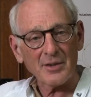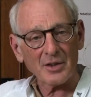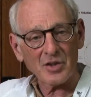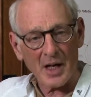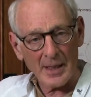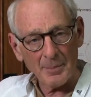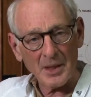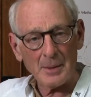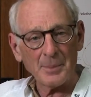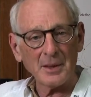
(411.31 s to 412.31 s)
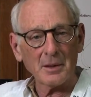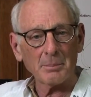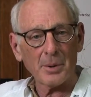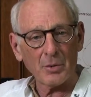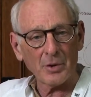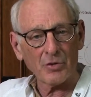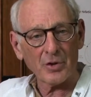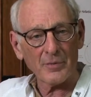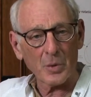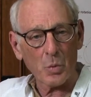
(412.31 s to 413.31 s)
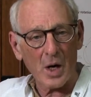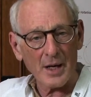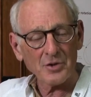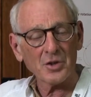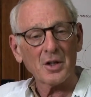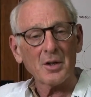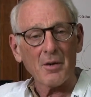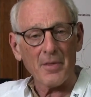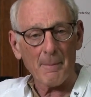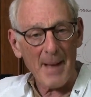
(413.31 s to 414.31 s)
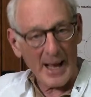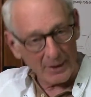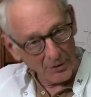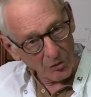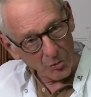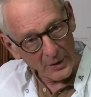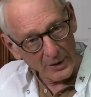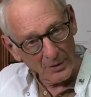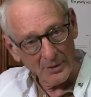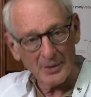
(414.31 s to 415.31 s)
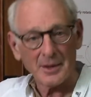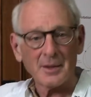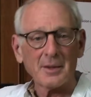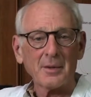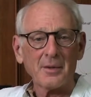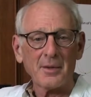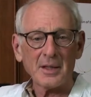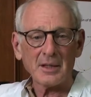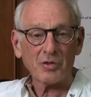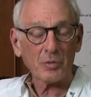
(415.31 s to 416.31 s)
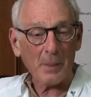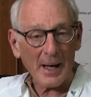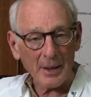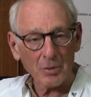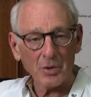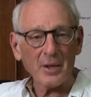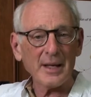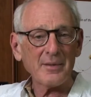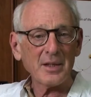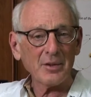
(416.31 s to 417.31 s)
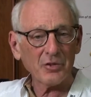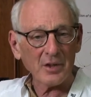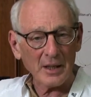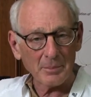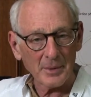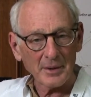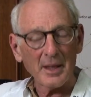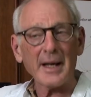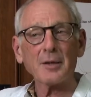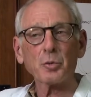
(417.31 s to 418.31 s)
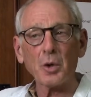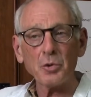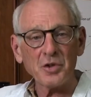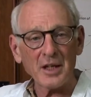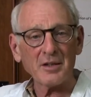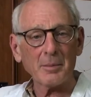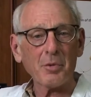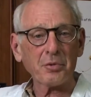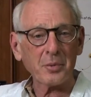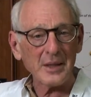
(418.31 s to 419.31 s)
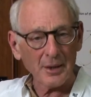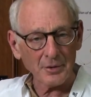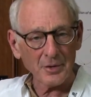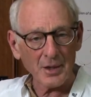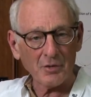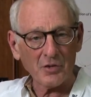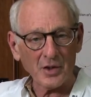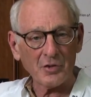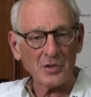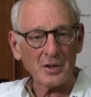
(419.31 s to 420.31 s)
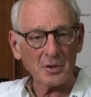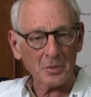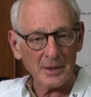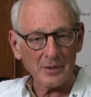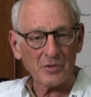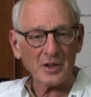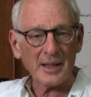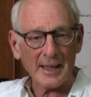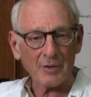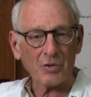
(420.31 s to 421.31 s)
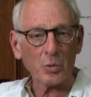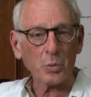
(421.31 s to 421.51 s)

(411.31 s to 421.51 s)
the timekeeping components of the watch, the balance wheel, the spiral and the escapement, and rotate them 360 degrees to cancel